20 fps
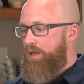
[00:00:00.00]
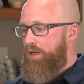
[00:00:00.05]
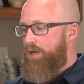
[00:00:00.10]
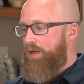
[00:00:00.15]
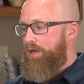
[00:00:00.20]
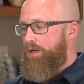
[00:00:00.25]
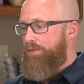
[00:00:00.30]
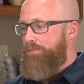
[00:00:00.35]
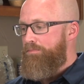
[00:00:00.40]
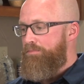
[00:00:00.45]

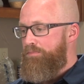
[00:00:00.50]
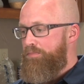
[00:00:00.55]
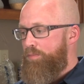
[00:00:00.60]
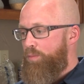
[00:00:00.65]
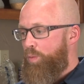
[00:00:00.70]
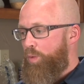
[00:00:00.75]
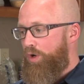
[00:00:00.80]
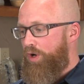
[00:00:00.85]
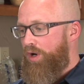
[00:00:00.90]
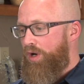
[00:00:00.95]

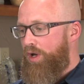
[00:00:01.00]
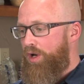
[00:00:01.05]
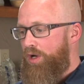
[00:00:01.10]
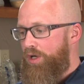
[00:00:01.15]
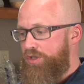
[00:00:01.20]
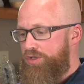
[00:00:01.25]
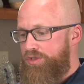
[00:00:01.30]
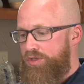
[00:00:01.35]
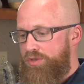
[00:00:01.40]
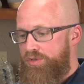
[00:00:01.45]
We're going to
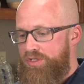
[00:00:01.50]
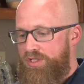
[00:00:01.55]
also